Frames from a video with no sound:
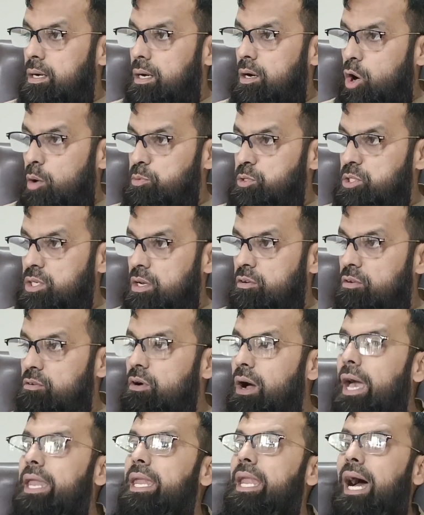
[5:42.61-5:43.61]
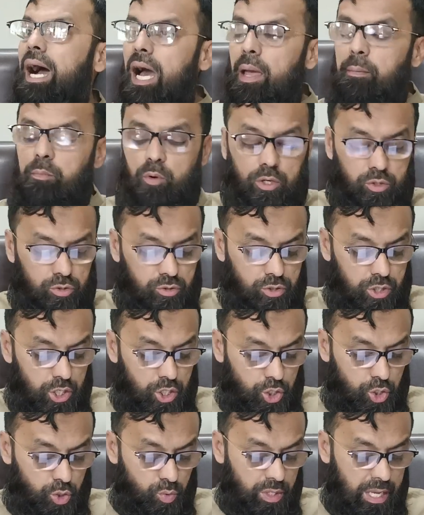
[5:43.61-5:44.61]
option, and I'm going to
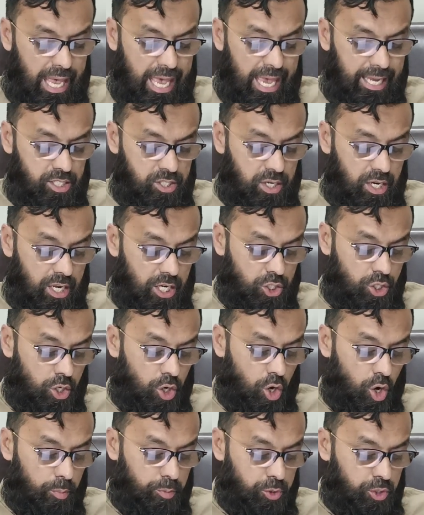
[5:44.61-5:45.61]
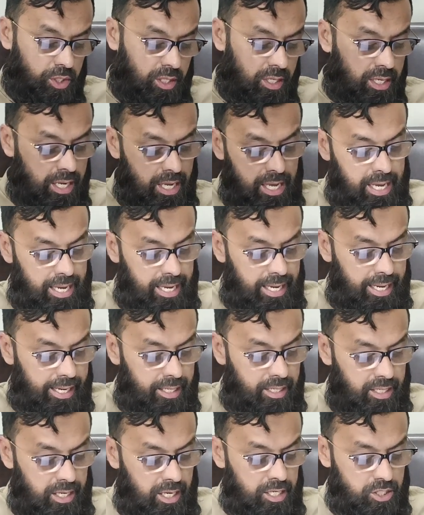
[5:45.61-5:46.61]
teach you the international option.
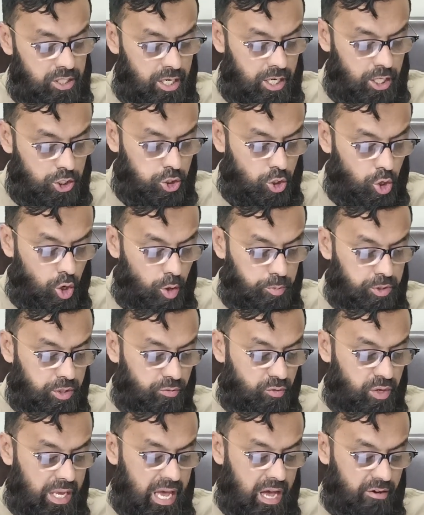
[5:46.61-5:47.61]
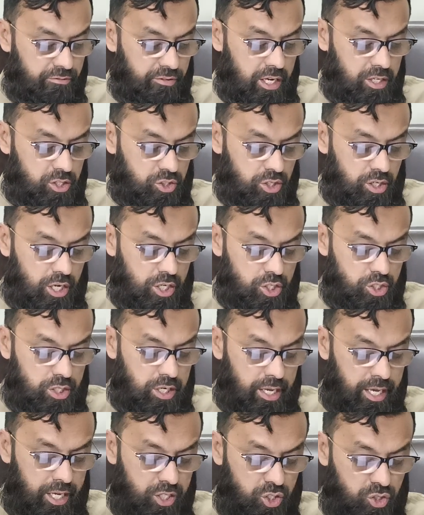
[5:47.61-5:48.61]
In international option we have international
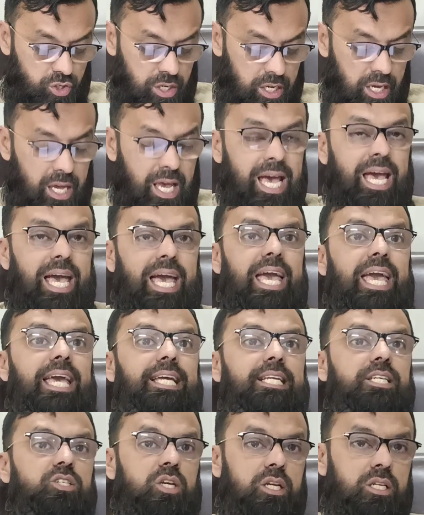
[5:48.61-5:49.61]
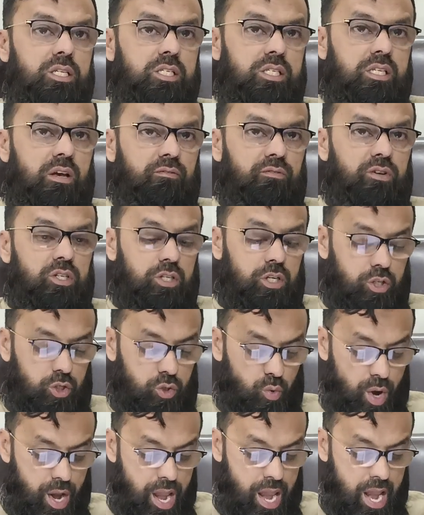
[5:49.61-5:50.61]
history 1870 to
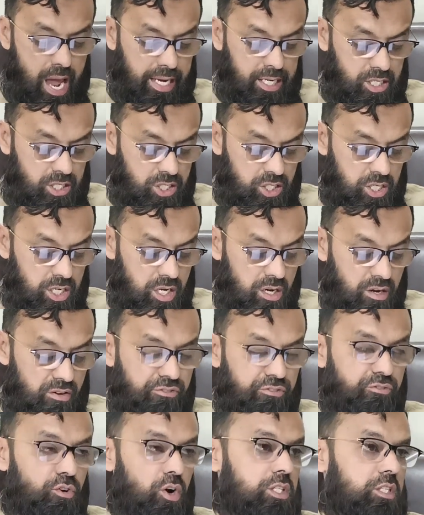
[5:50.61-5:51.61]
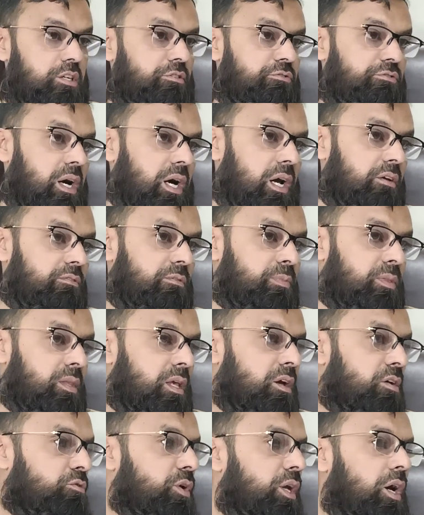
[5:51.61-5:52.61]
1945.
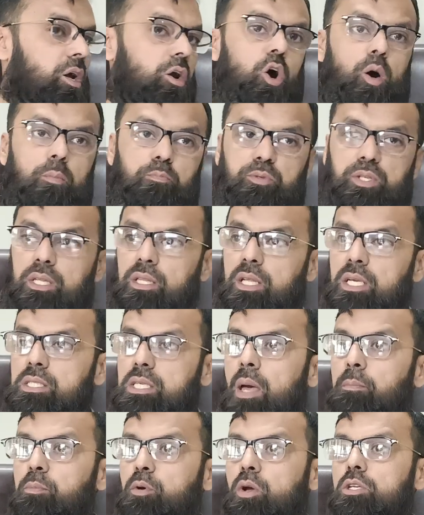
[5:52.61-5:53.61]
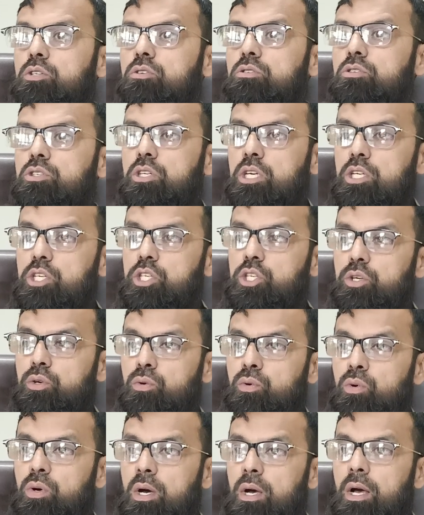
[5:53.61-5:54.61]
We are opting this. I'm going to teach
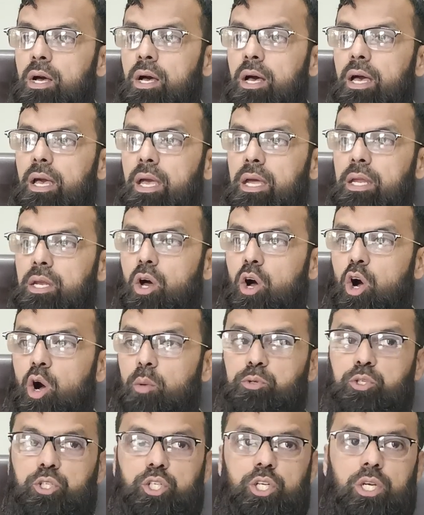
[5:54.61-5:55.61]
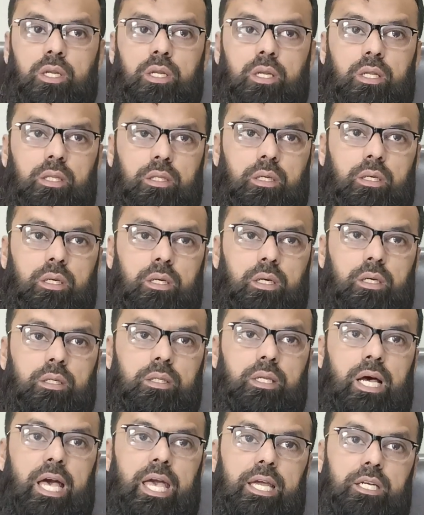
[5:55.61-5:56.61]
you in option third,
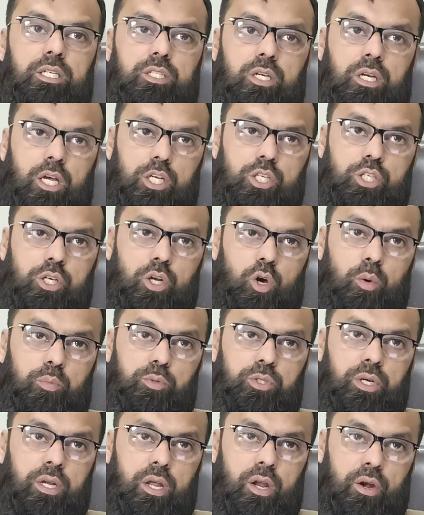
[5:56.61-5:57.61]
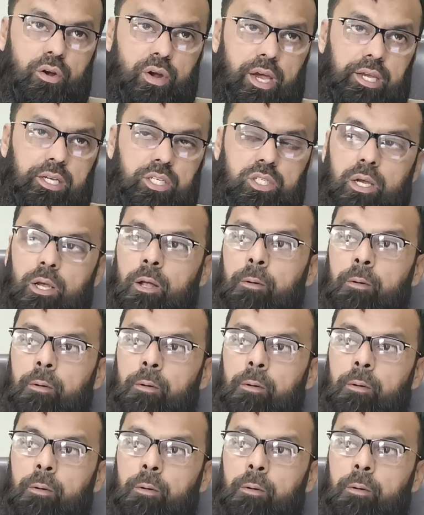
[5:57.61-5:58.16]
the international option, right?